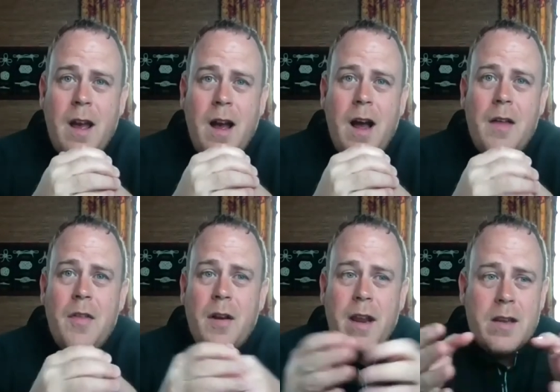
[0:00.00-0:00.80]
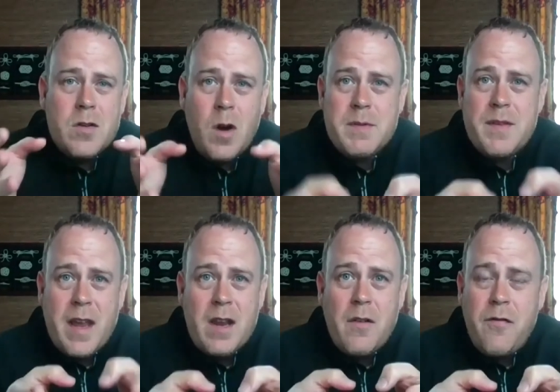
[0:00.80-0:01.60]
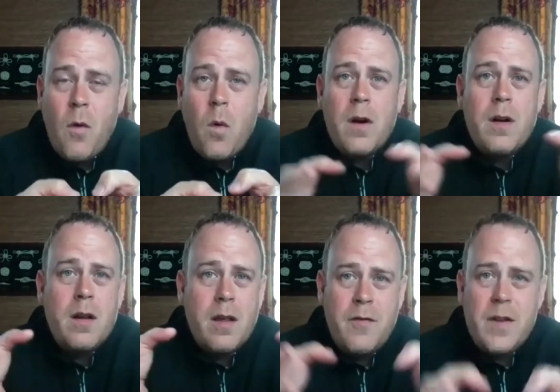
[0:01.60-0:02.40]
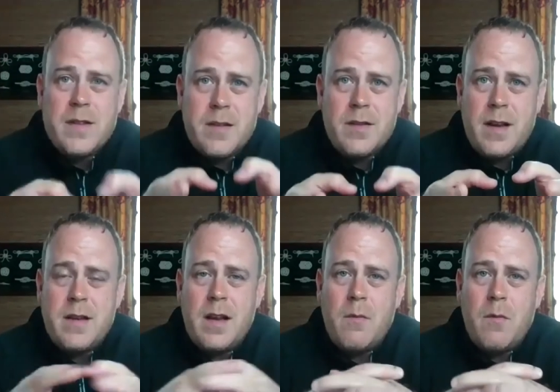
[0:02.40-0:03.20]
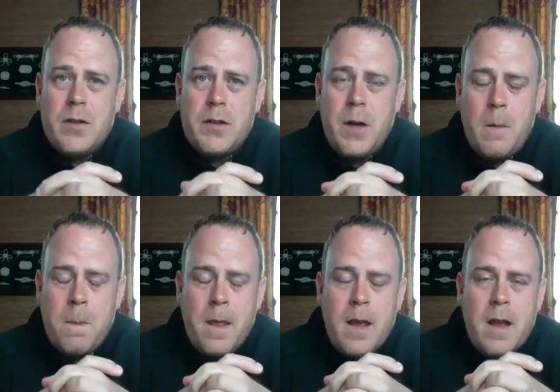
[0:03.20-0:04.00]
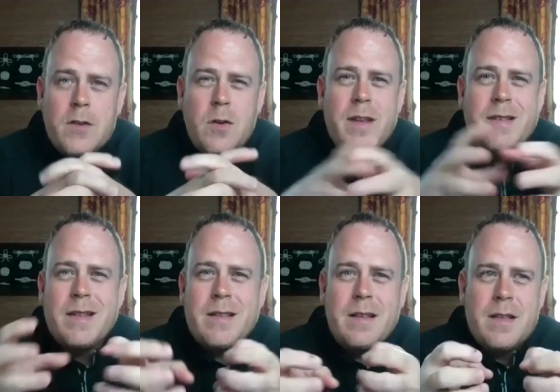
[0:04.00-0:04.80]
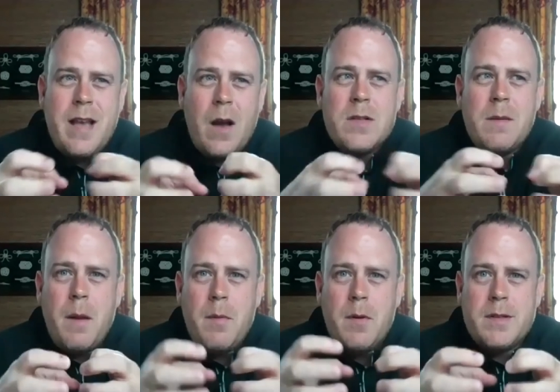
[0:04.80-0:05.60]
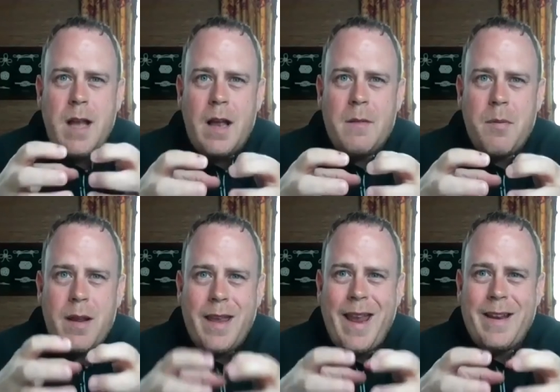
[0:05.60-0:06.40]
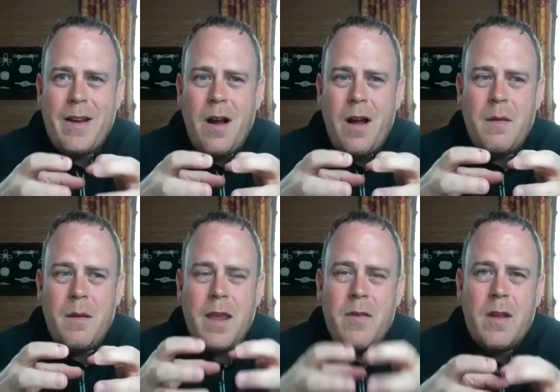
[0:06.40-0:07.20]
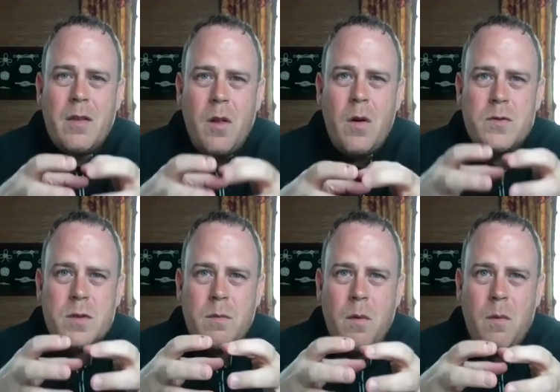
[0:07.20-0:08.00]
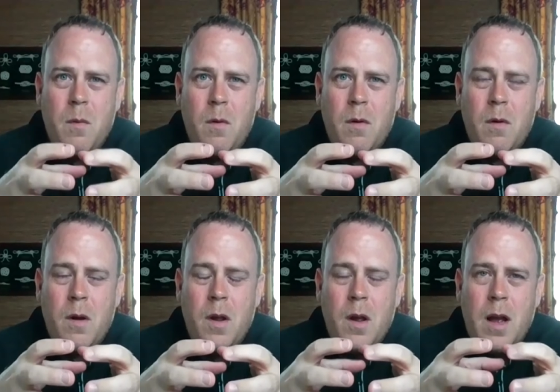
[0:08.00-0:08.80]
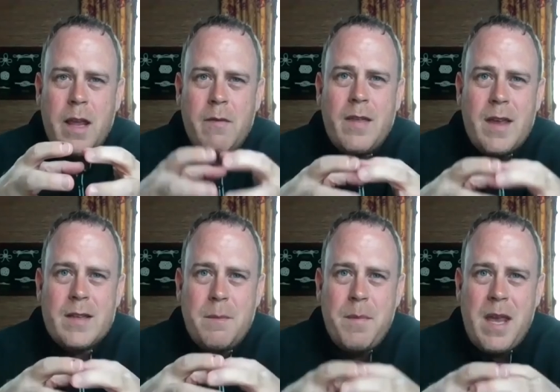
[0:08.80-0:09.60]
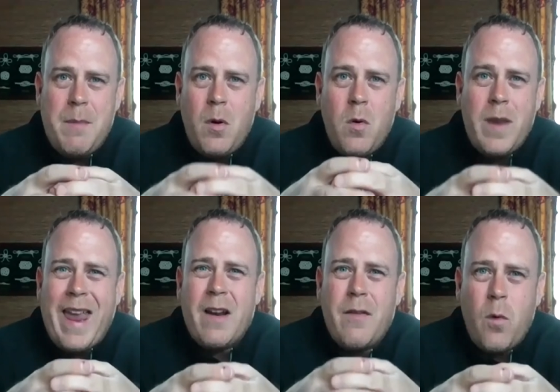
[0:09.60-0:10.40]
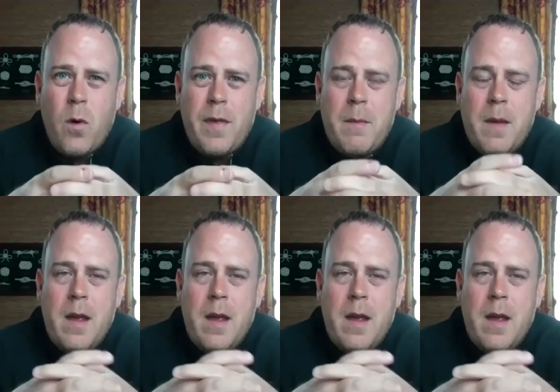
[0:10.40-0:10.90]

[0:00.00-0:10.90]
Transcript: Uh, they're getting into homes that they can afford, fits in their debt to income ratio. So this isn't this housing bubble is not predicated on giving loans or, or, uh, giving things to people who can't afford them.